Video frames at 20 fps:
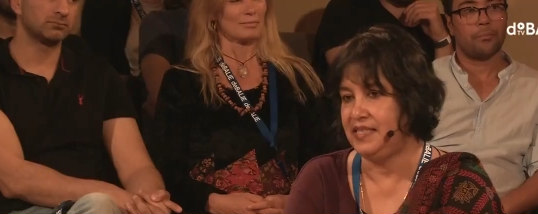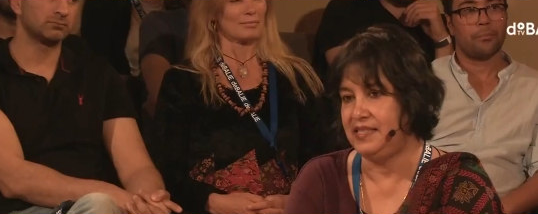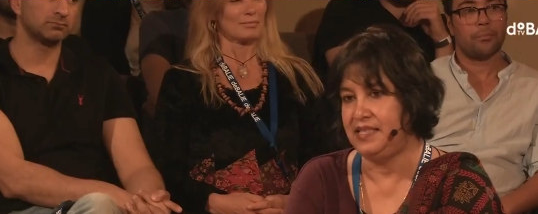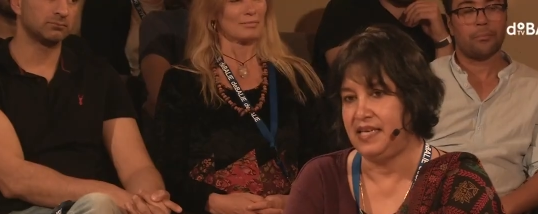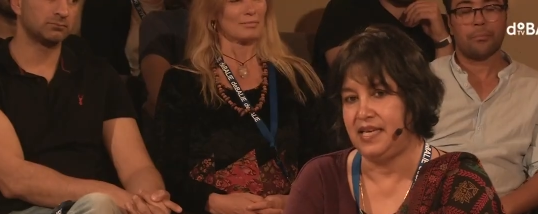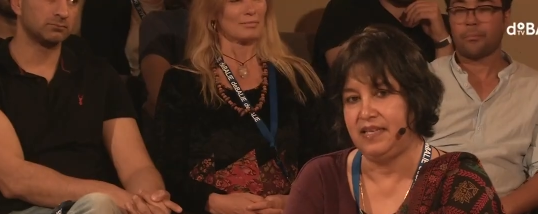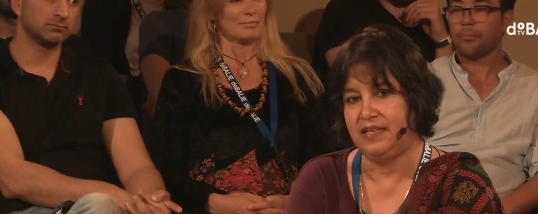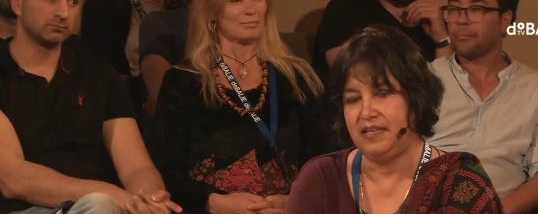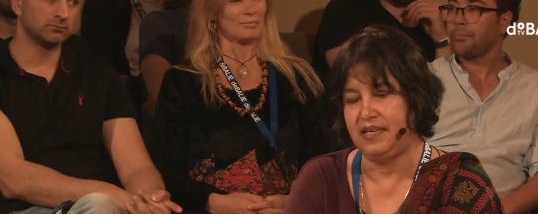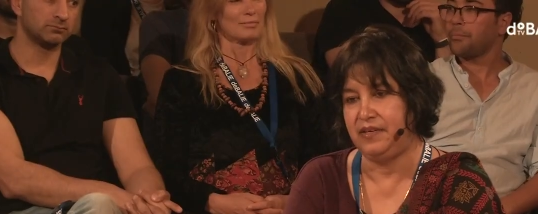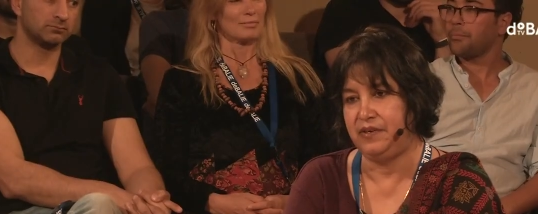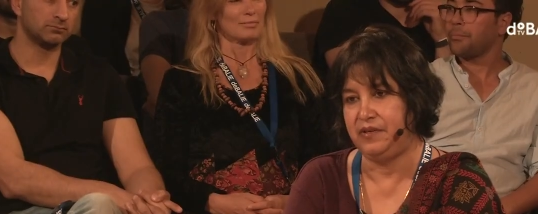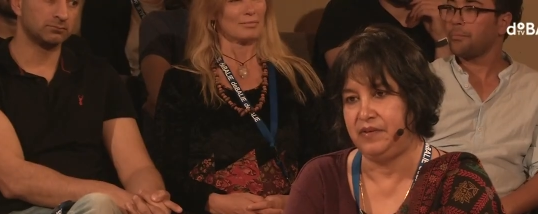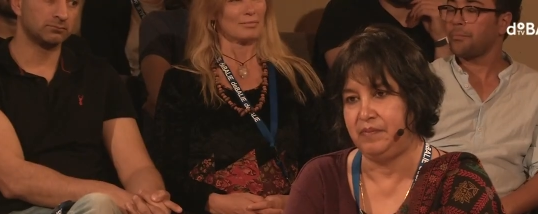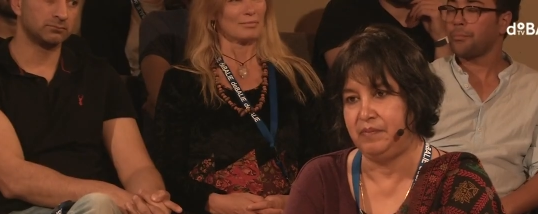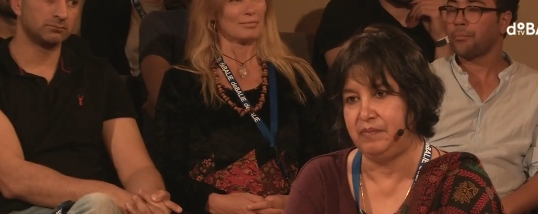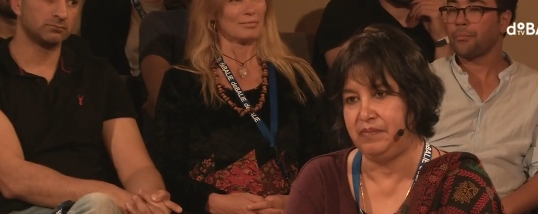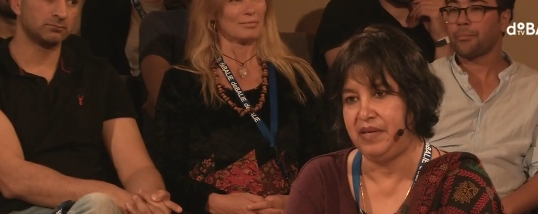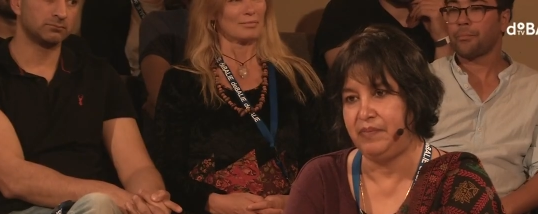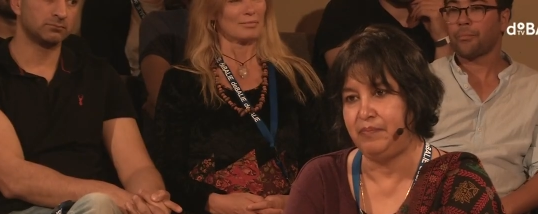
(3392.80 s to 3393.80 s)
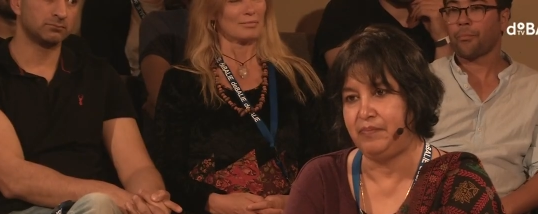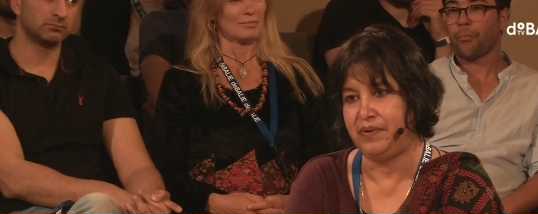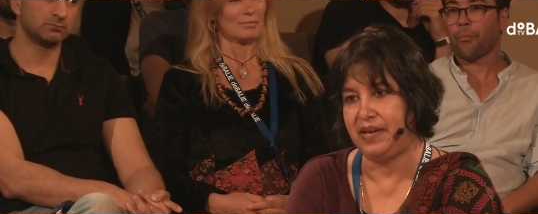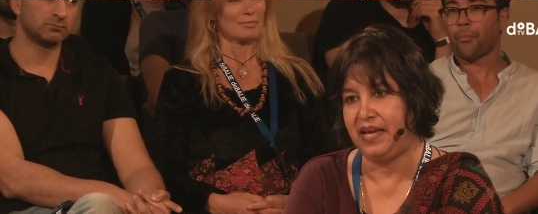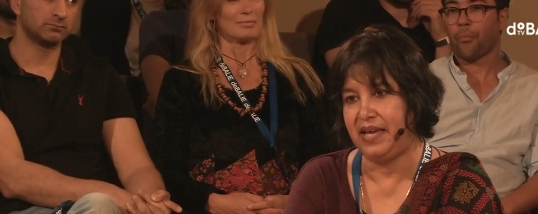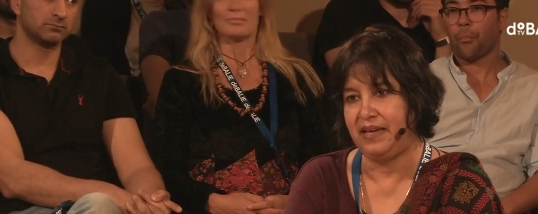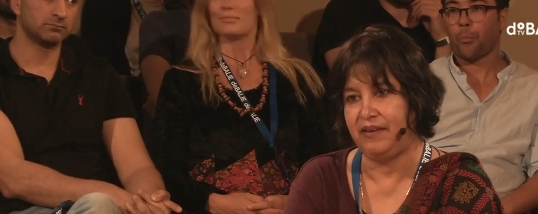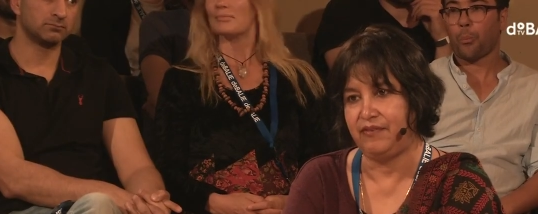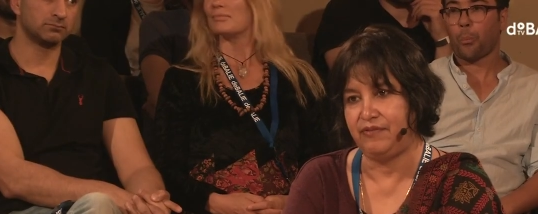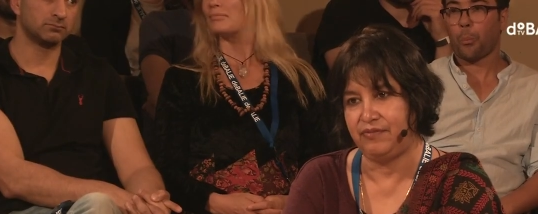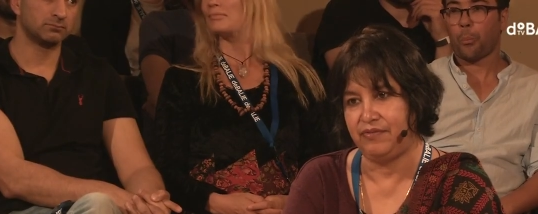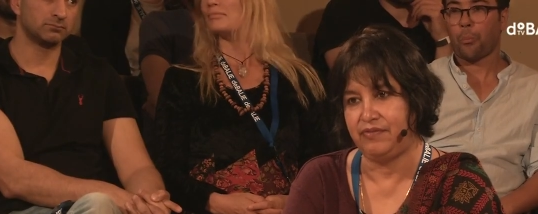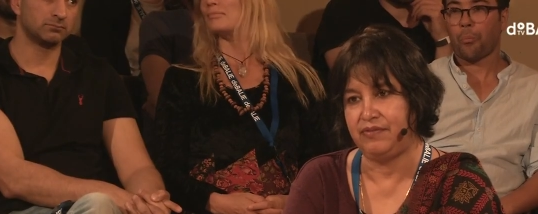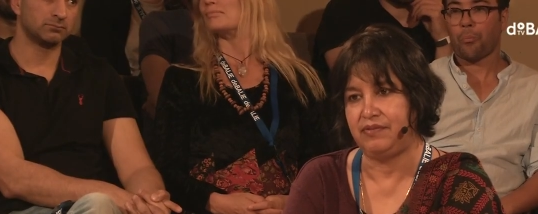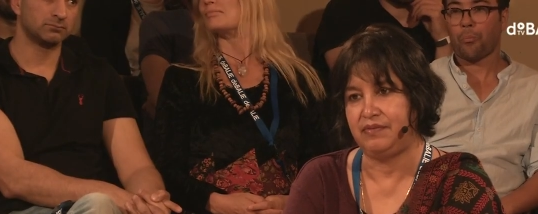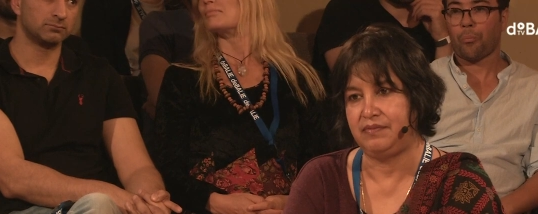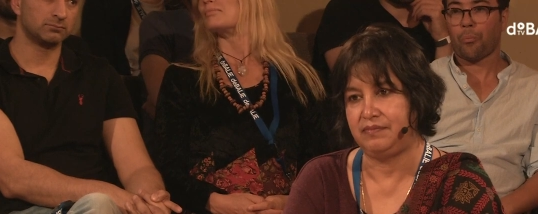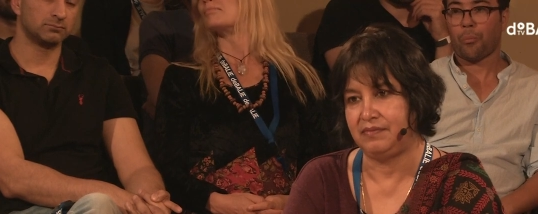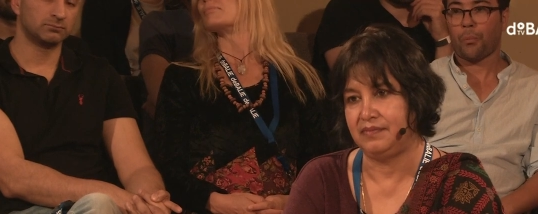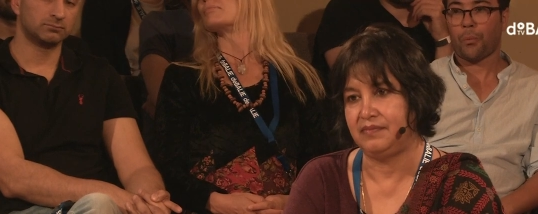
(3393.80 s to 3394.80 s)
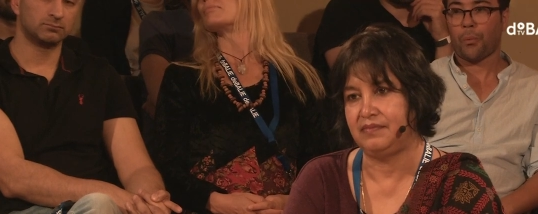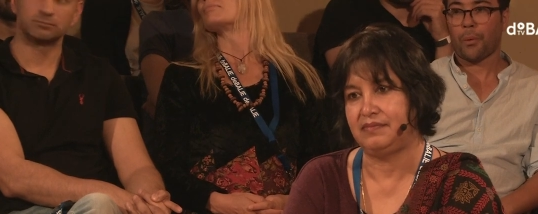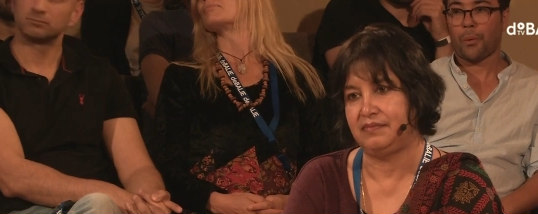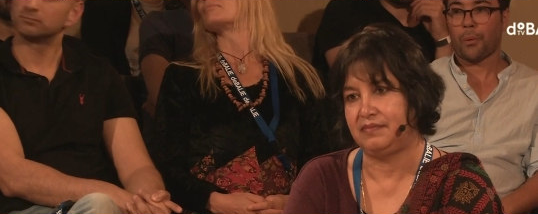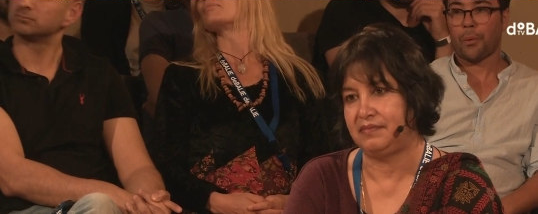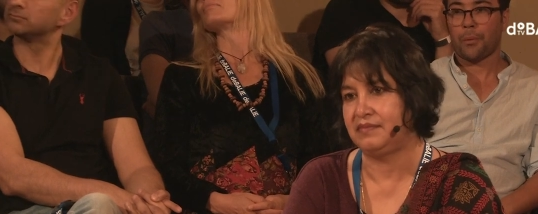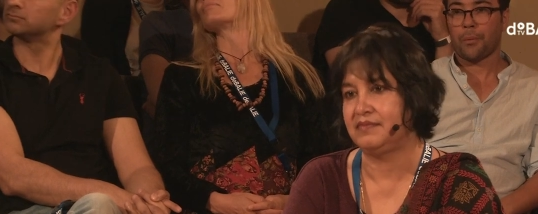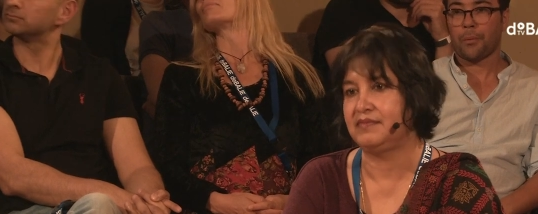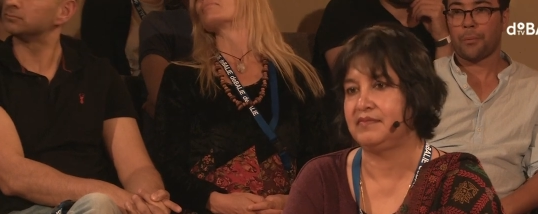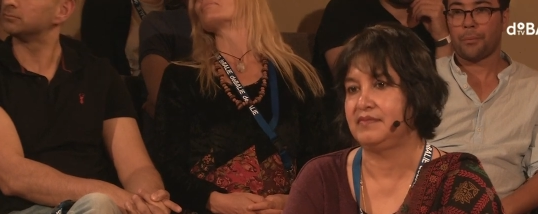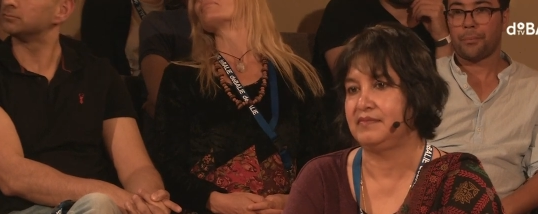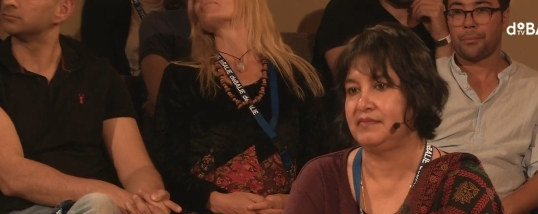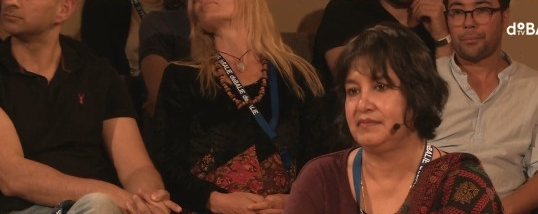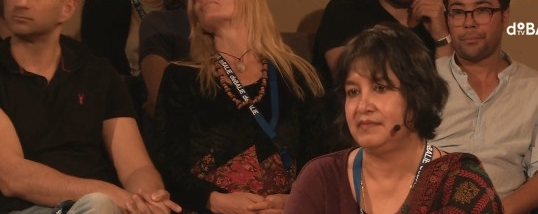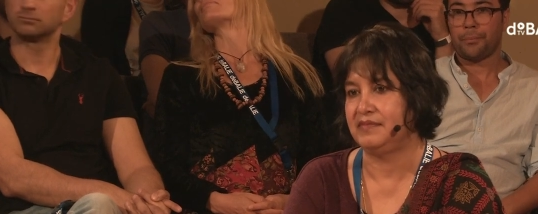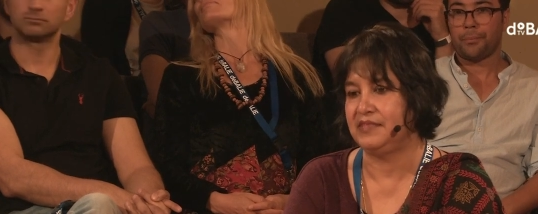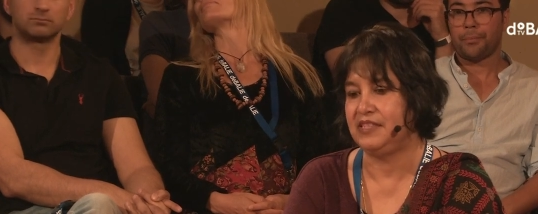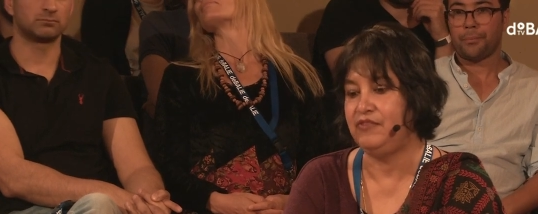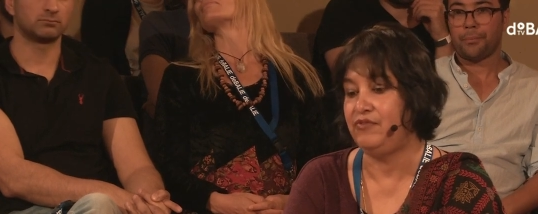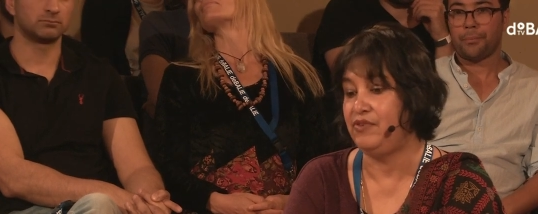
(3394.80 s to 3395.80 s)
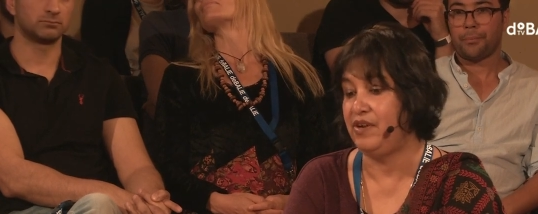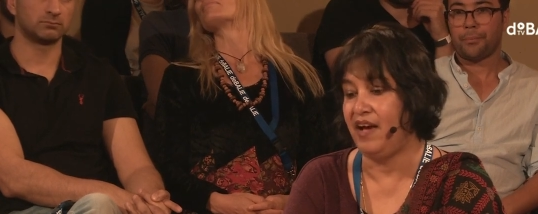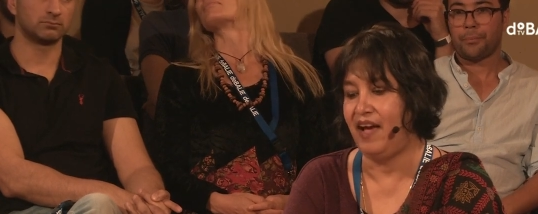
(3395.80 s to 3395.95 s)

Speaker 1: said that be brave. If you